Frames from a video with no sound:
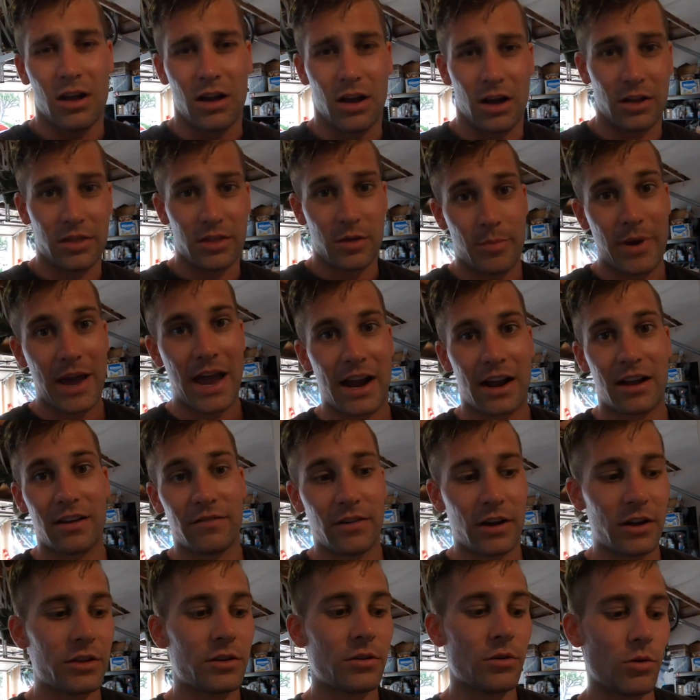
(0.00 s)
On the back of
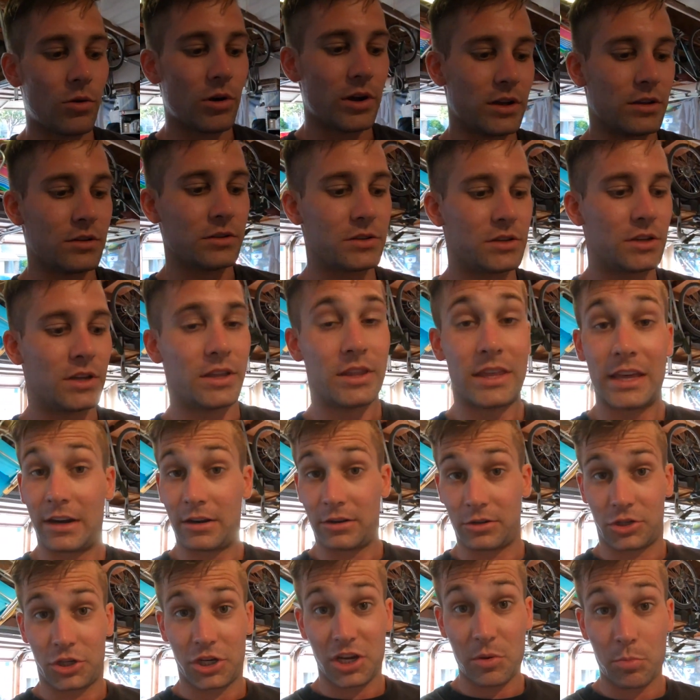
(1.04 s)
other oils that are
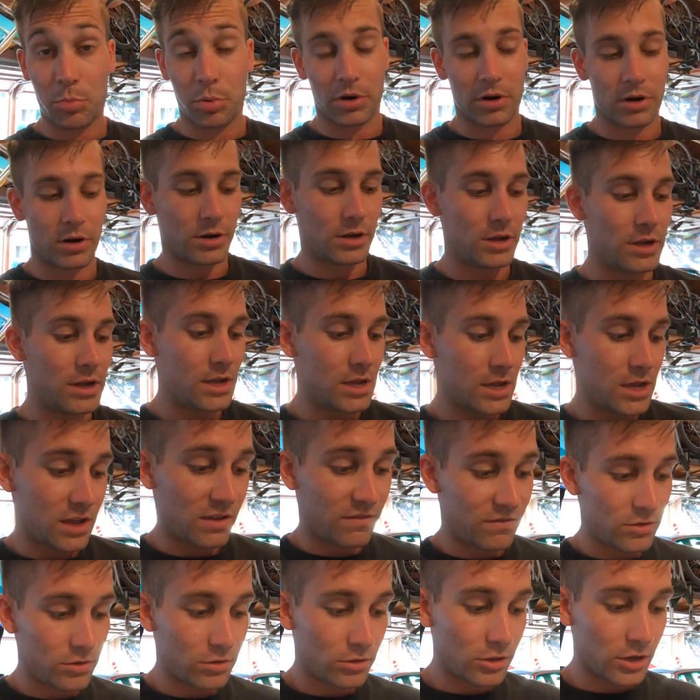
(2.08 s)
cheaper,
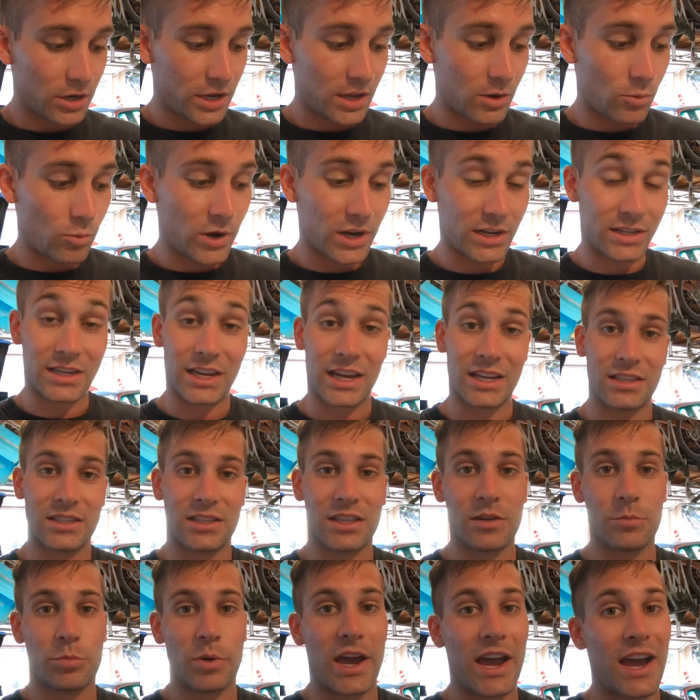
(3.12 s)
if you look at what tests
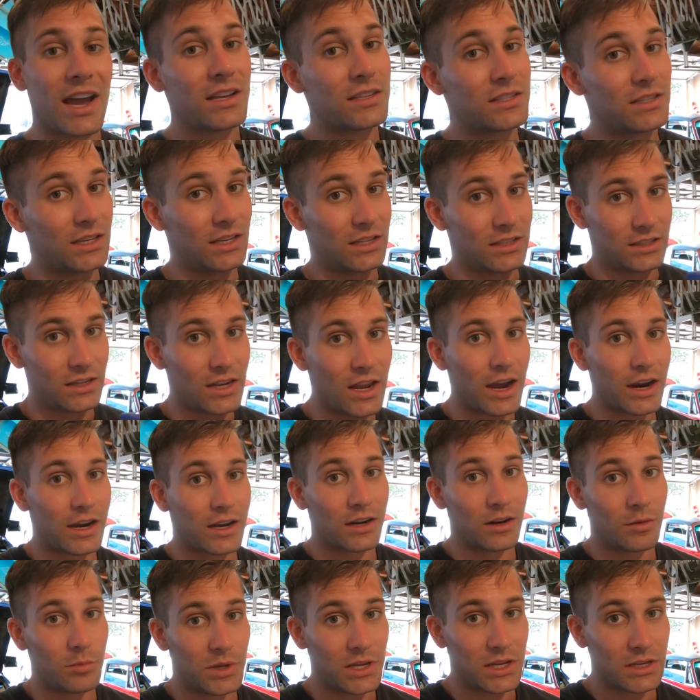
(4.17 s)
they pass, it's not going
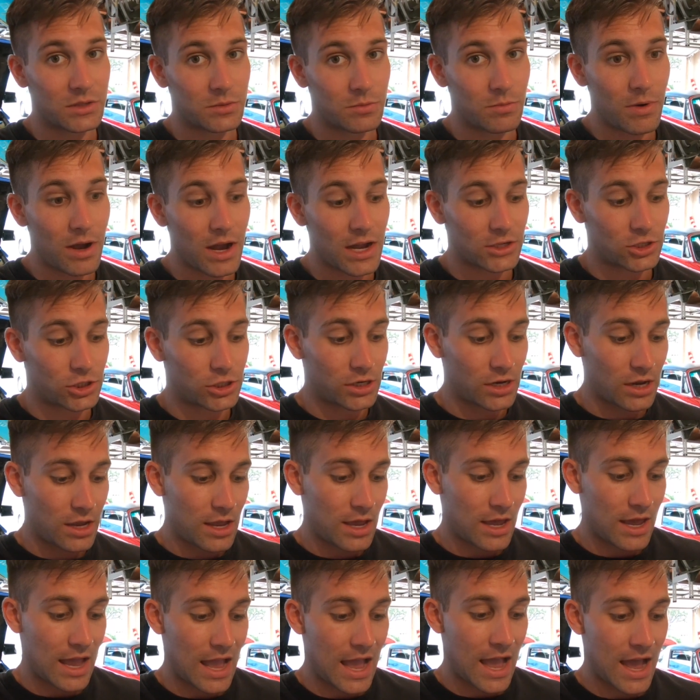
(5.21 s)
to be as much
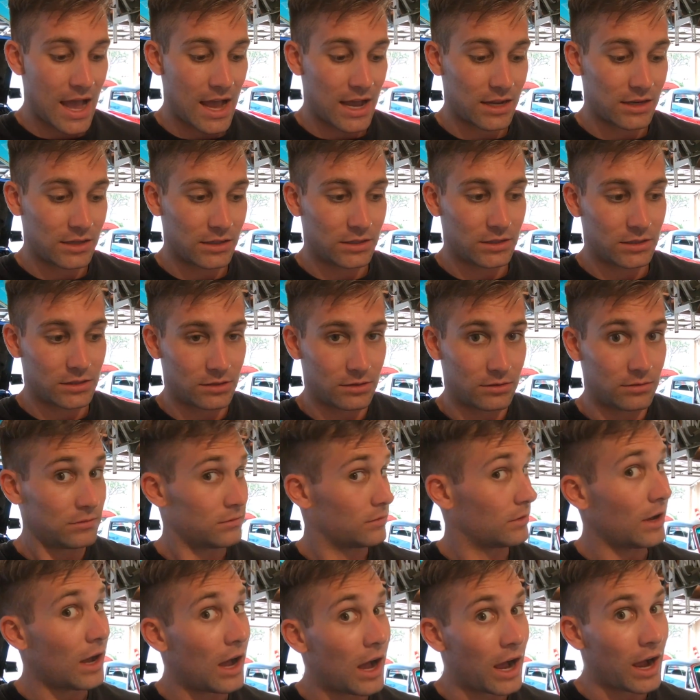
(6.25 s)
as
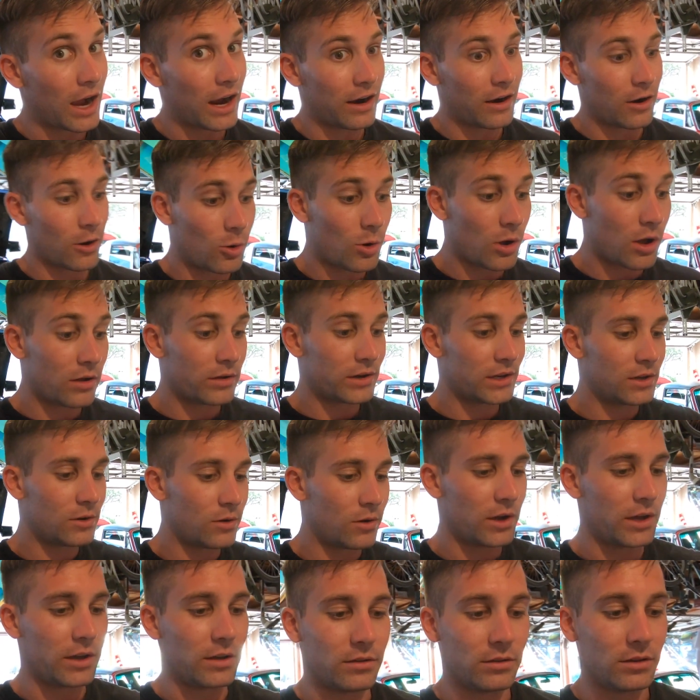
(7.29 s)
a higher quality
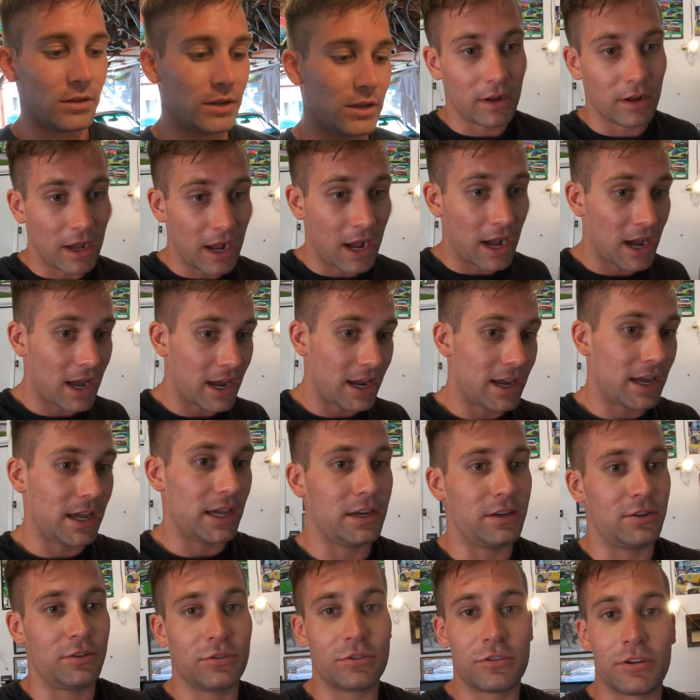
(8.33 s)
oil.
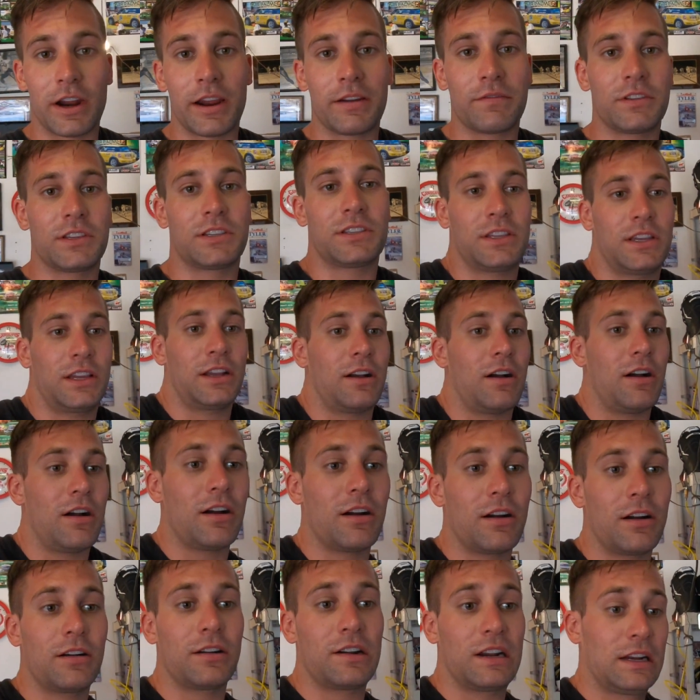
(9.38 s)
I do drive this thing
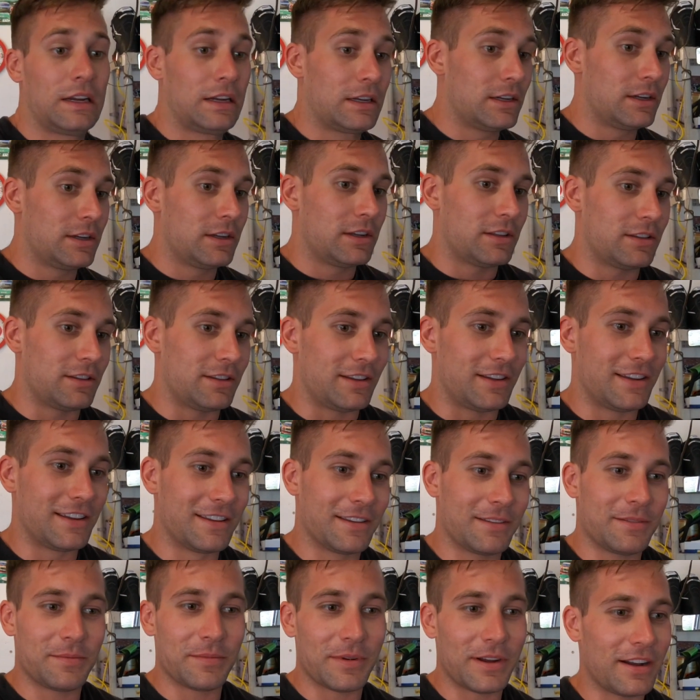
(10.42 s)
hard.
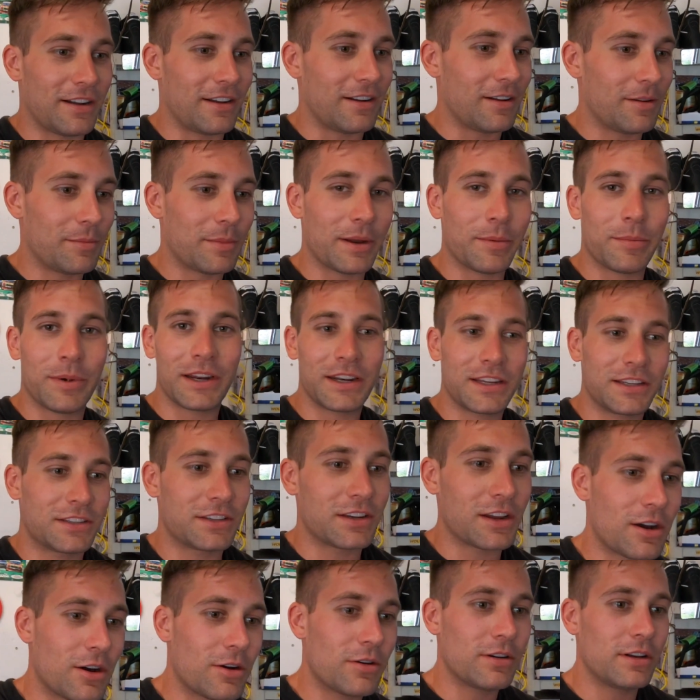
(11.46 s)
All my buddies
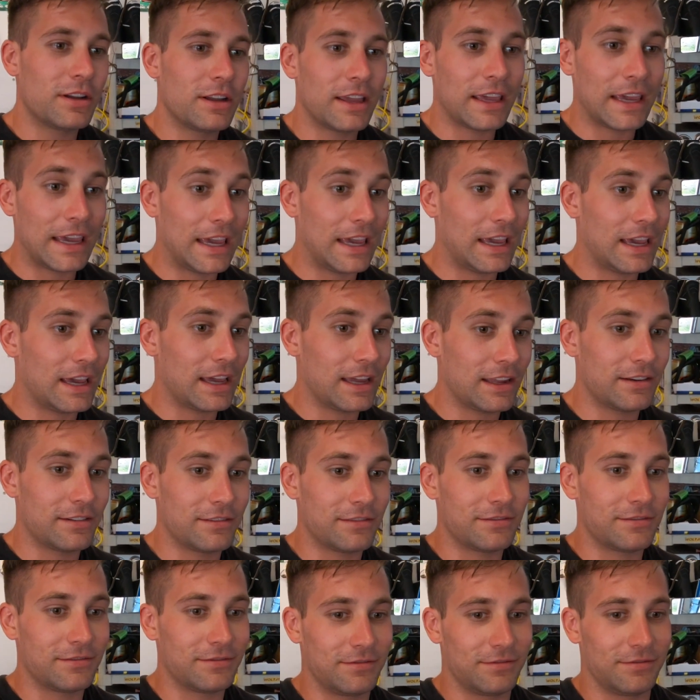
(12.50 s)
know, and
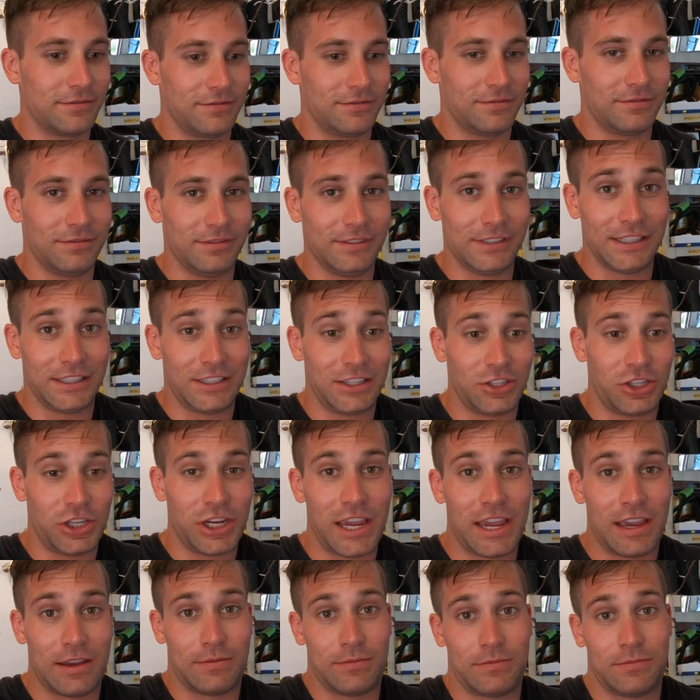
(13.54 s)
it's a
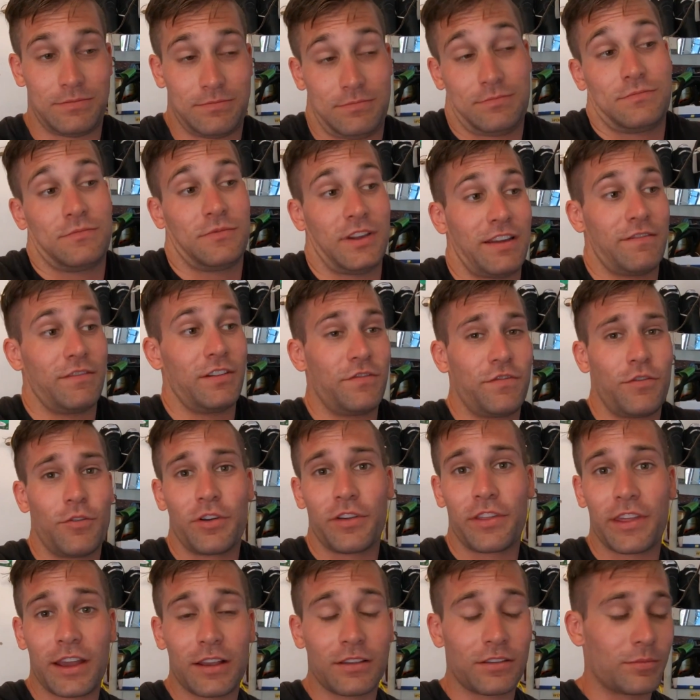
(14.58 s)
champ. Every
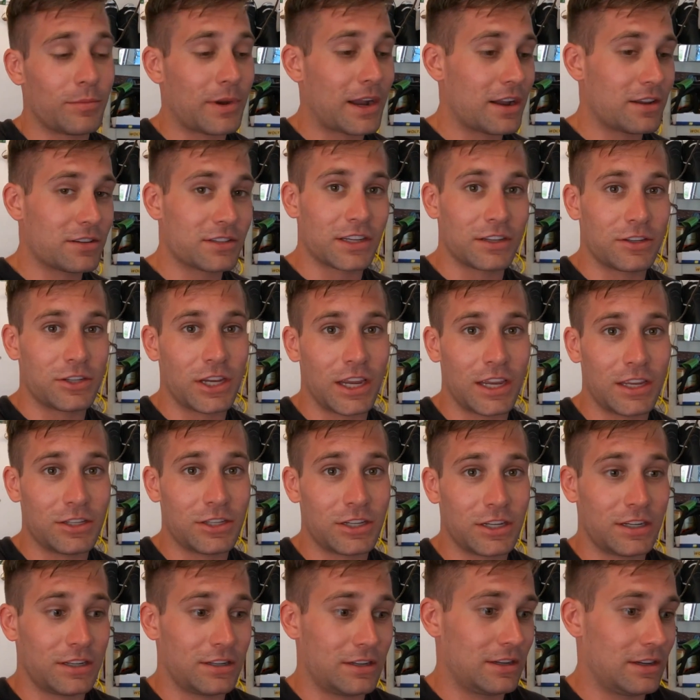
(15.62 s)
4,000 miles I change
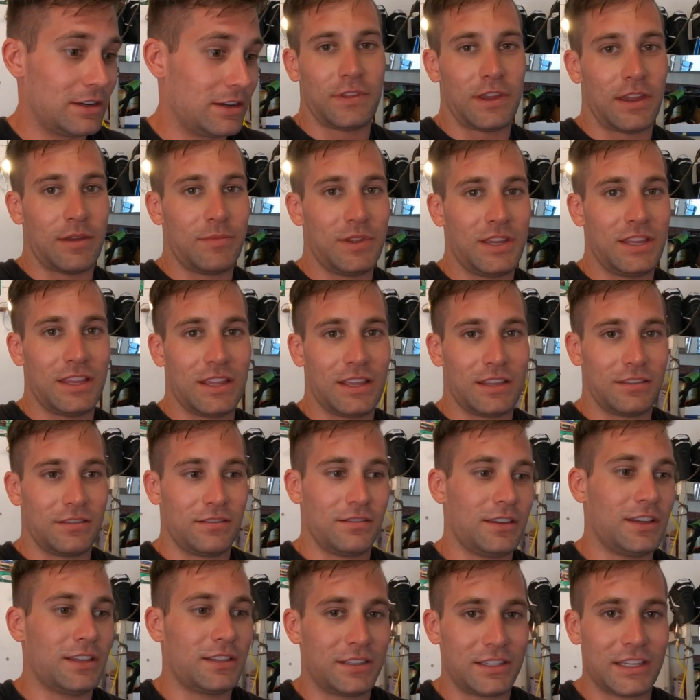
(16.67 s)
it. I mean, that
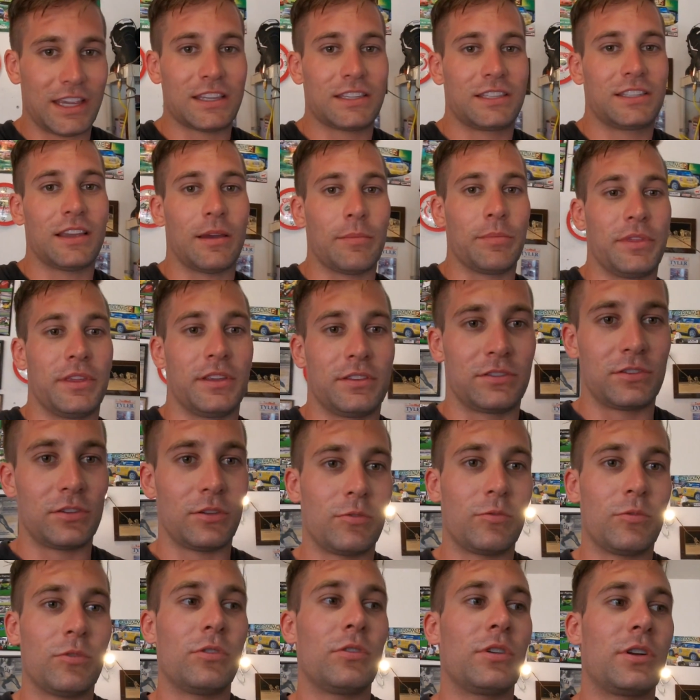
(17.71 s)
it says something. So
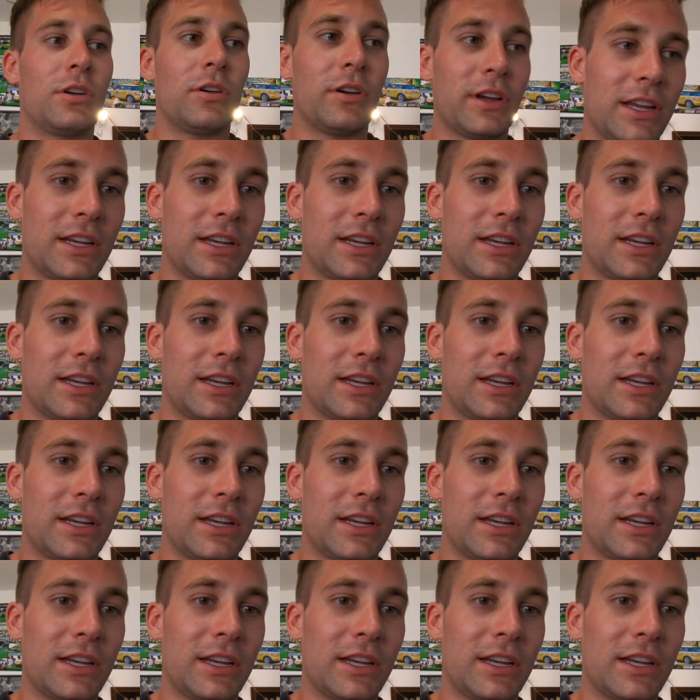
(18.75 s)
we'll go